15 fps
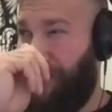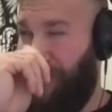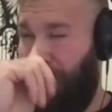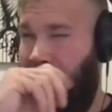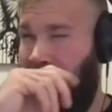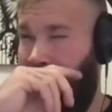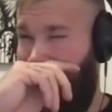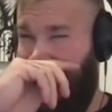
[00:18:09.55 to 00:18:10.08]

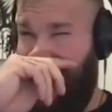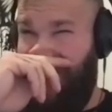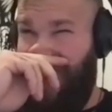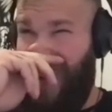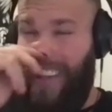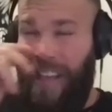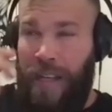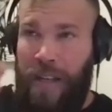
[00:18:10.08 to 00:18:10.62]
Maybe I could
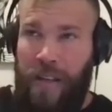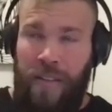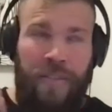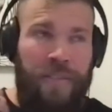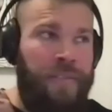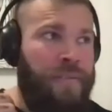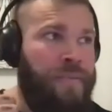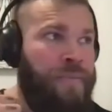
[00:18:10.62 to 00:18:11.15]
play like
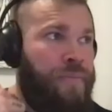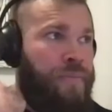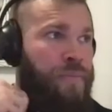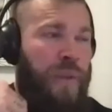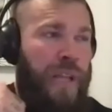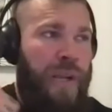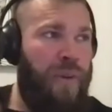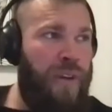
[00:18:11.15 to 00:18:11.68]
a
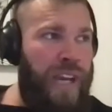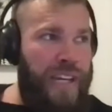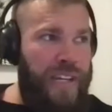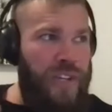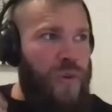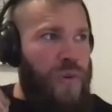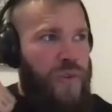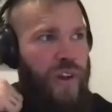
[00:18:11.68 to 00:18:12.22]

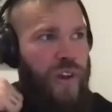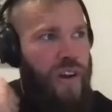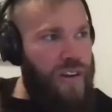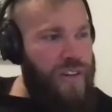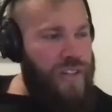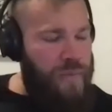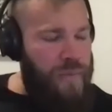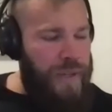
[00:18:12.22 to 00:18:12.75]
Blink-182 song
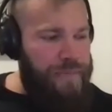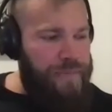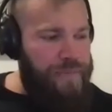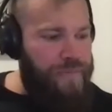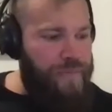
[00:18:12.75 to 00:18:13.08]
or something.